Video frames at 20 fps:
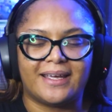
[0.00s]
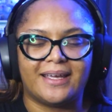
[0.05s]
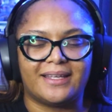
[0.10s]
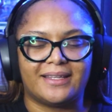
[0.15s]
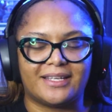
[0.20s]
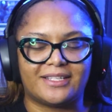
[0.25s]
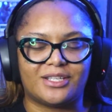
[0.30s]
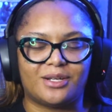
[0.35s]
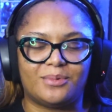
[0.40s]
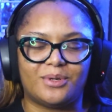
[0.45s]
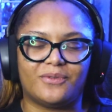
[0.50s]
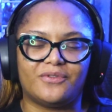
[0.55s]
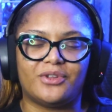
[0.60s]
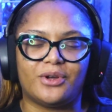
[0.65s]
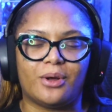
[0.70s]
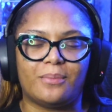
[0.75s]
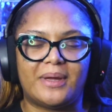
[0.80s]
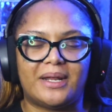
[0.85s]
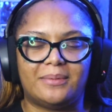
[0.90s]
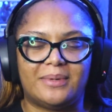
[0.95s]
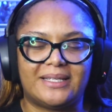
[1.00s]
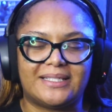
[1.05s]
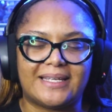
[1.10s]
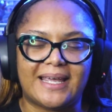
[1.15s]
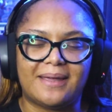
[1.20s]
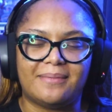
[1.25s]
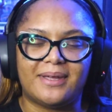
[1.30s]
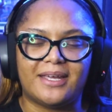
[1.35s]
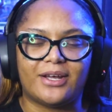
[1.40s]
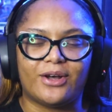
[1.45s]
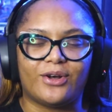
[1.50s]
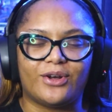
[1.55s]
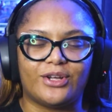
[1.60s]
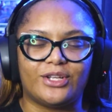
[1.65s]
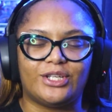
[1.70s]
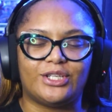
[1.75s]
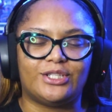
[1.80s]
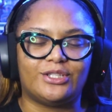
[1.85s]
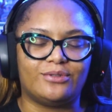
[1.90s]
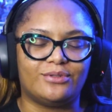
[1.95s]
that's gonna be over there on ManicMeeks Gaming
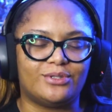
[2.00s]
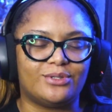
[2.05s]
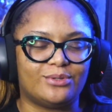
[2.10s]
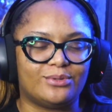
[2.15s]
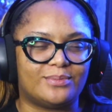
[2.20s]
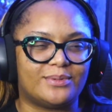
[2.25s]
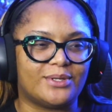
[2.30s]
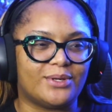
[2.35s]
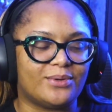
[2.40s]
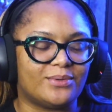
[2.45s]
on YouTube. So